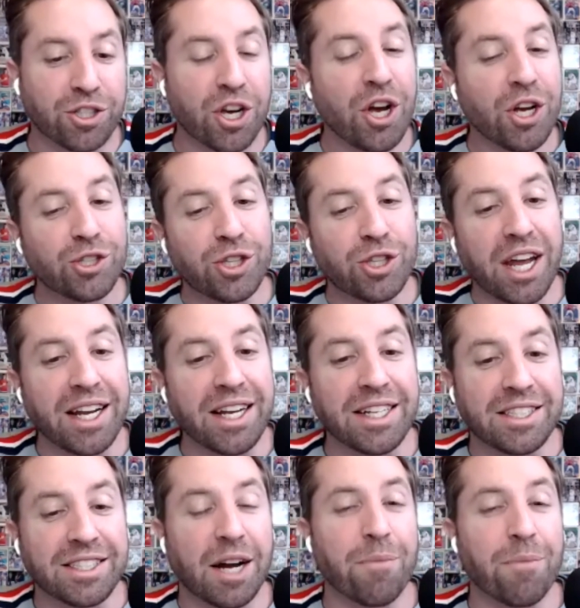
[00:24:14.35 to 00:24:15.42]
So that is
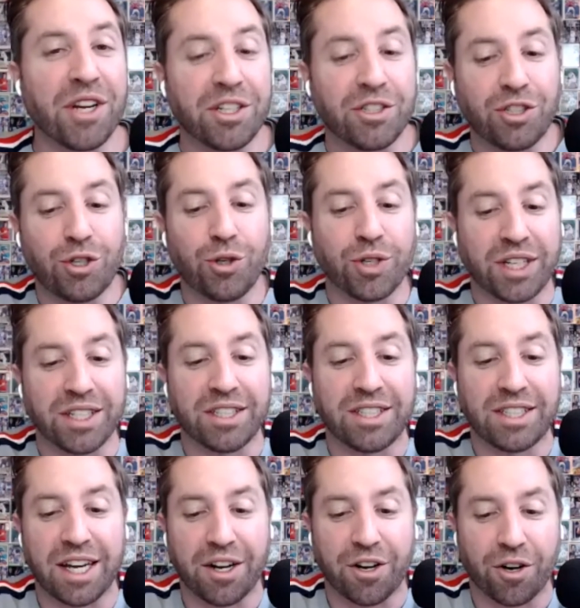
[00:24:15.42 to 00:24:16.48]
something to
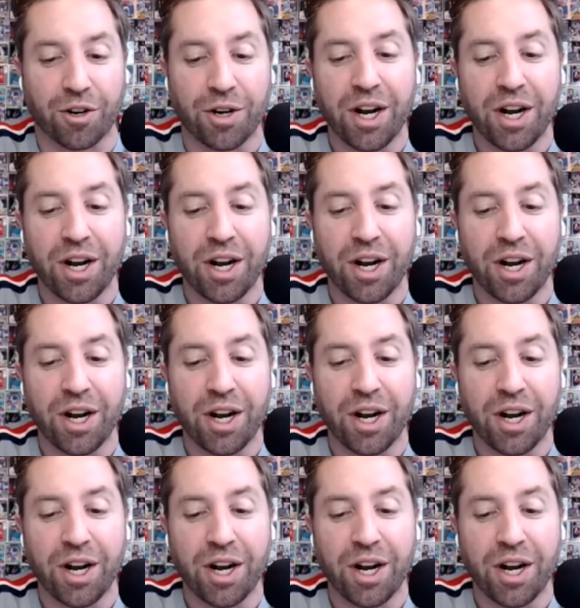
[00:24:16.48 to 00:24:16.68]
consider.